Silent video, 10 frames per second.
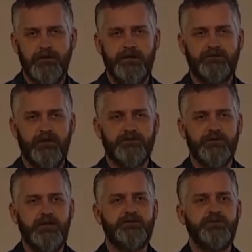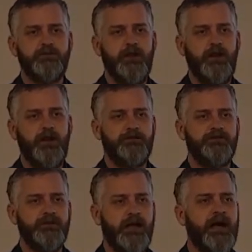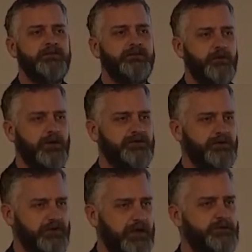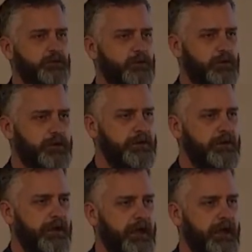He says the issue there is not so much a sexual one